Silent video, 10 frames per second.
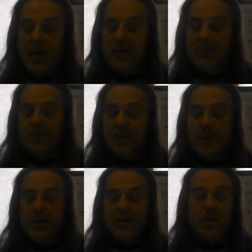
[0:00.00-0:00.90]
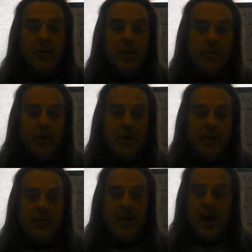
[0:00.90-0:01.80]
Number 22,
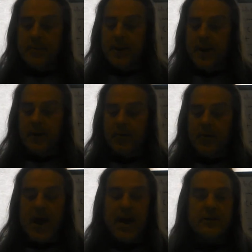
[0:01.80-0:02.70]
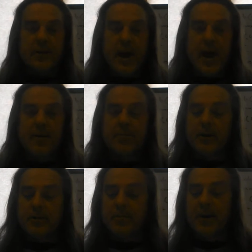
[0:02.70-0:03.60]
given a hypothetical reaction, A
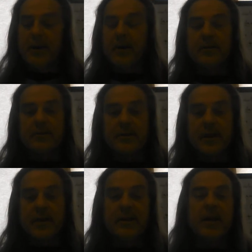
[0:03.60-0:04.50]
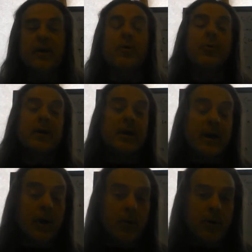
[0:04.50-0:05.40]
plus B yields C and D, or in
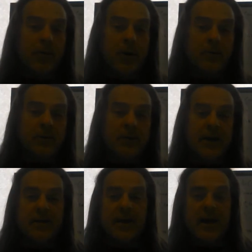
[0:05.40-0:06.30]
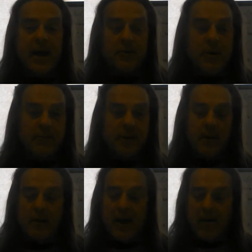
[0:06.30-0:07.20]
equilibrium with C and D as we have the
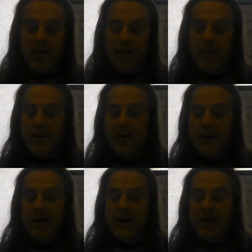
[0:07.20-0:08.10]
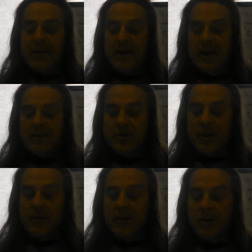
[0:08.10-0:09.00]
double arrow. The answer is
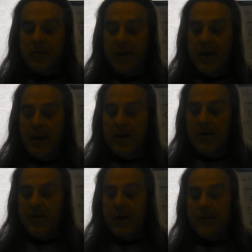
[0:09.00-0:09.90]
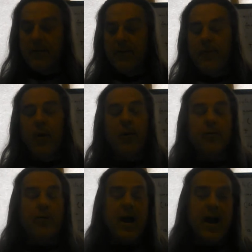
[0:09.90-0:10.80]
going to be 3. Rate of the
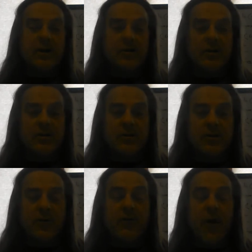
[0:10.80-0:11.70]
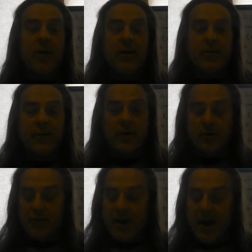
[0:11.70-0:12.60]
forward and
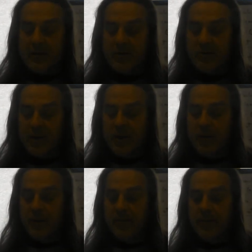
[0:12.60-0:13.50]
reverse reactions are equal.